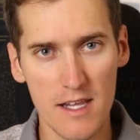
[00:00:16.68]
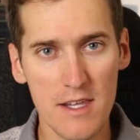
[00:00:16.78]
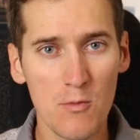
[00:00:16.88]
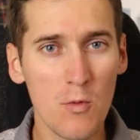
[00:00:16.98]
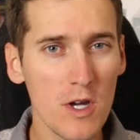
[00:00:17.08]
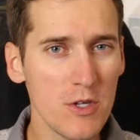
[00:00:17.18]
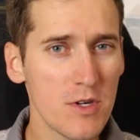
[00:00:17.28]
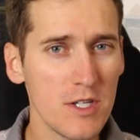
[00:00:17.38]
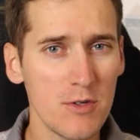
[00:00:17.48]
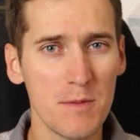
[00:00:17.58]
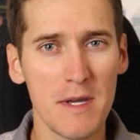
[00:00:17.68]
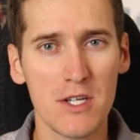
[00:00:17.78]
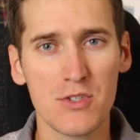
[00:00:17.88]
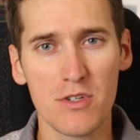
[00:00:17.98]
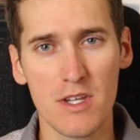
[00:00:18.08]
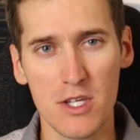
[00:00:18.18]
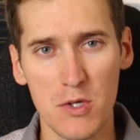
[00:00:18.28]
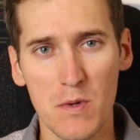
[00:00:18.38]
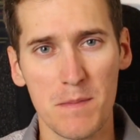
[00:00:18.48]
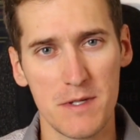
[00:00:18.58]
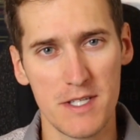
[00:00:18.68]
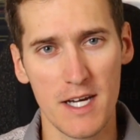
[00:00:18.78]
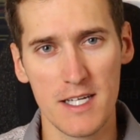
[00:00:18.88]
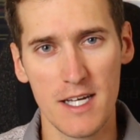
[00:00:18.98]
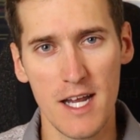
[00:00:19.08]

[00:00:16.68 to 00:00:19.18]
And then what you can do to make sure that you are protected.